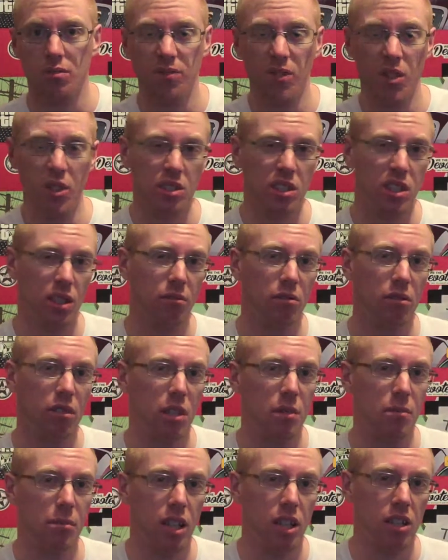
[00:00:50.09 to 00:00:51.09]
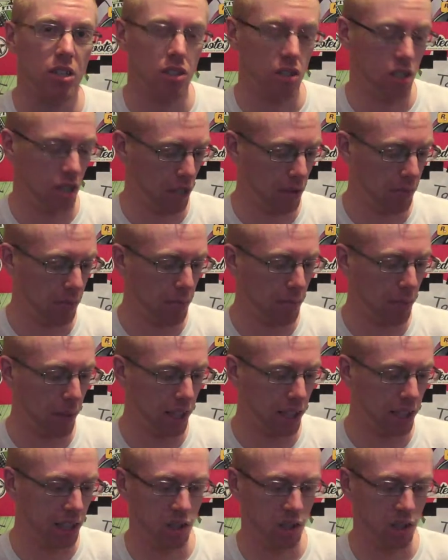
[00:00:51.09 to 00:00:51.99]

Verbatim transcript: first ever Elimination Chamber back